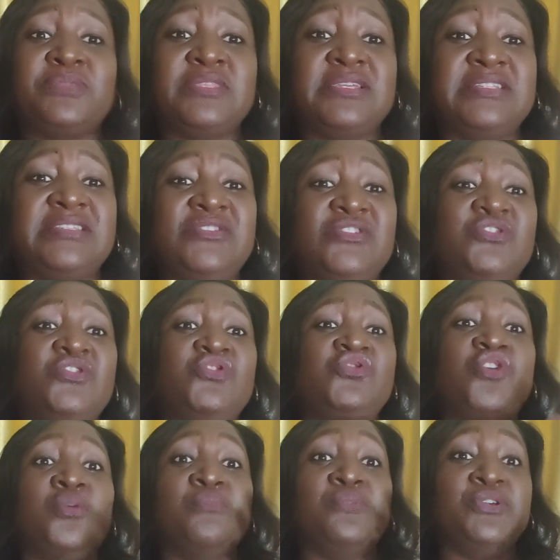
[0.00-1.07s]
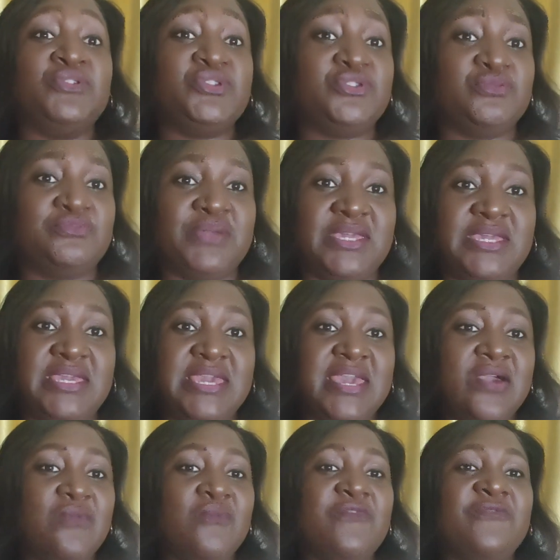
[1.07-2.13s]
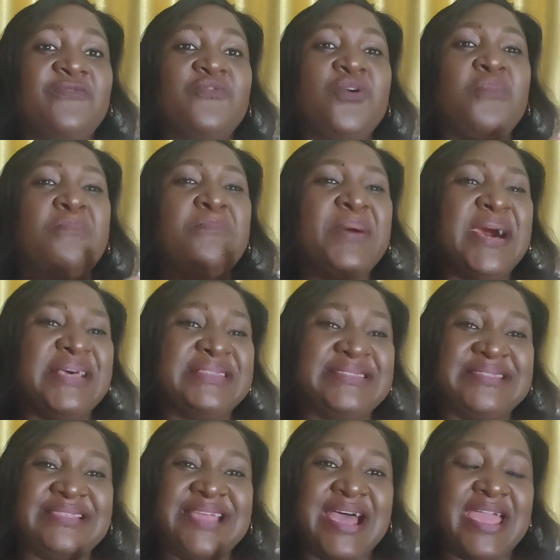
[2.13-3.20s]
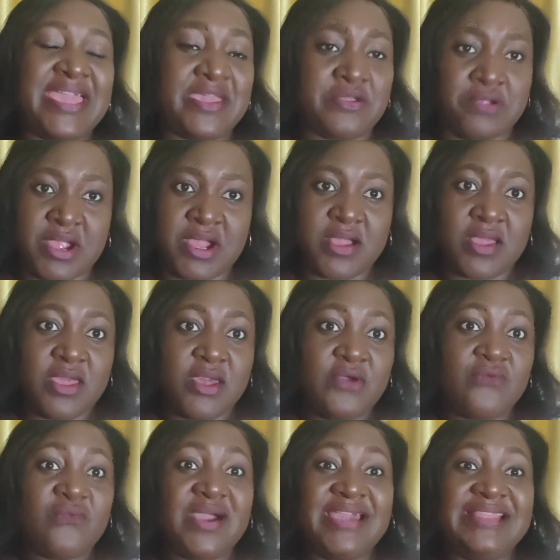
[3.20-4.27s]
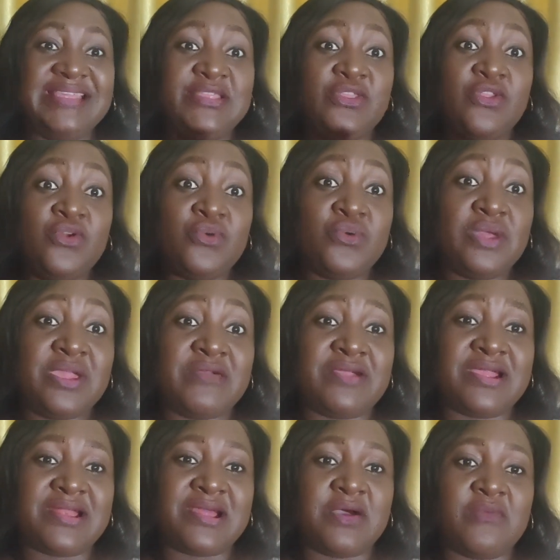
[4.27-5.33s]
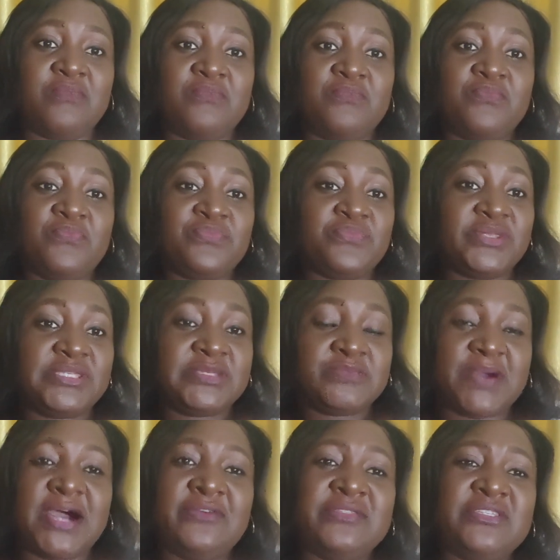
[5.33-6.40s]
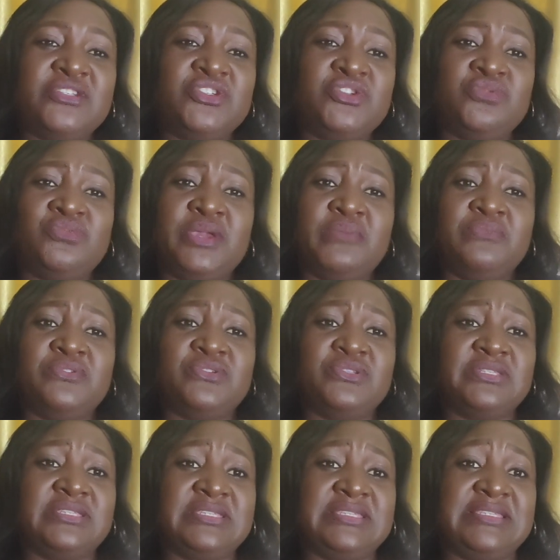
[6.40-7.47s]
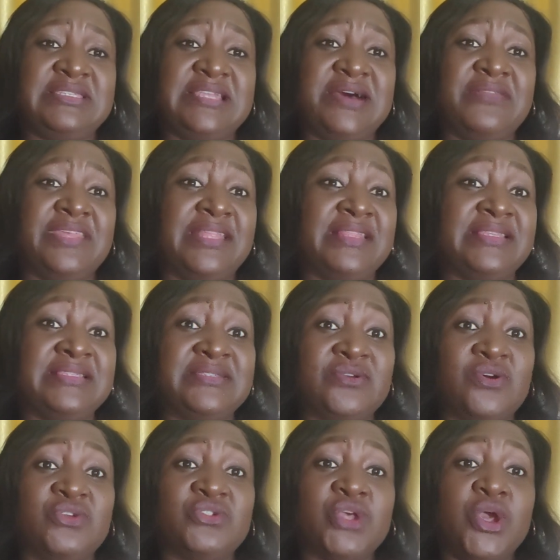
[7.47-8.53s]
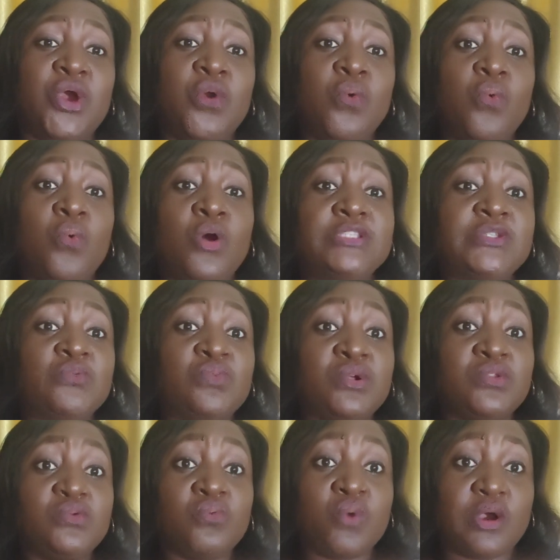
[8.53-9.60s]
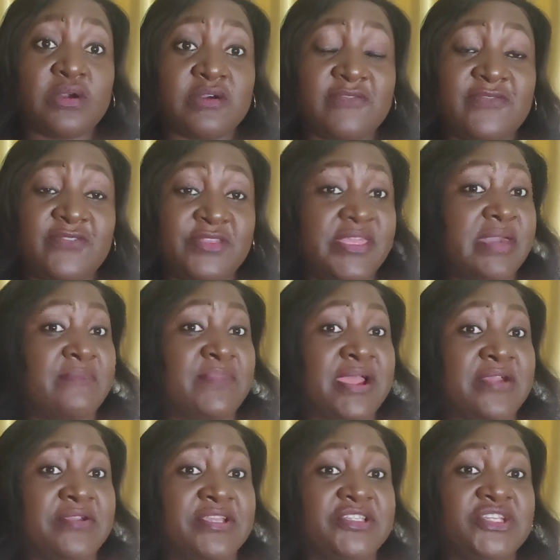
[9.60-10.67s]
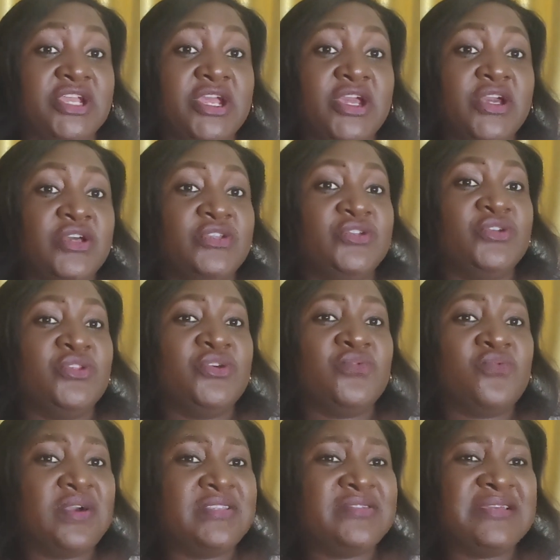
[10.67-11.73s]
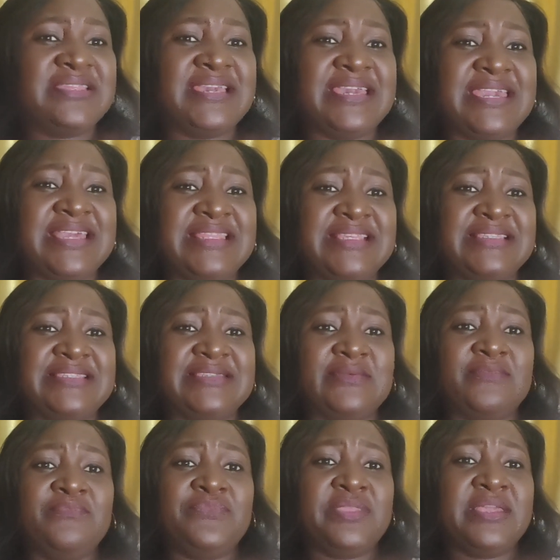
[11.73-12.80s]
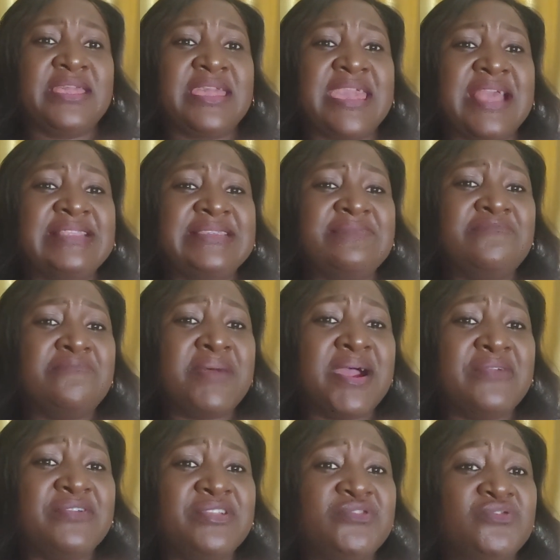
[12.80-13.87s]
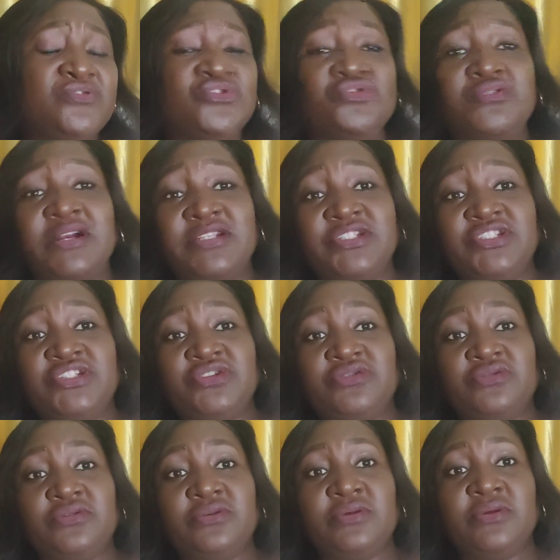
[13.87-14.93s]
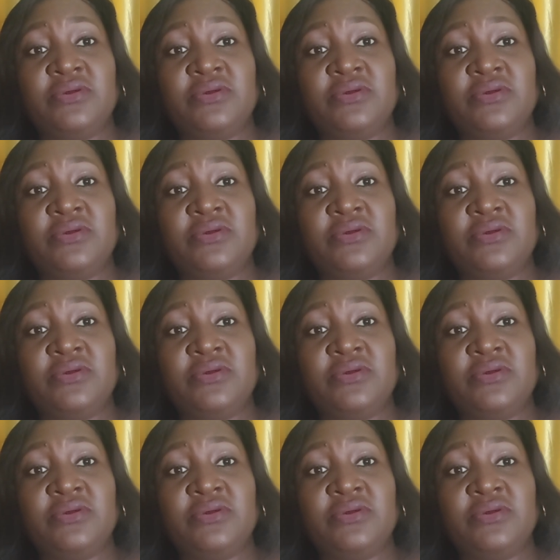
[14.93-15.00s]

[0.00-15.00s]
the norm used to be. We've gone past that era. We're in a new era now. Spouses should be able to sit down and discuss what will work for their marriage. So the question again is, getting married to tradition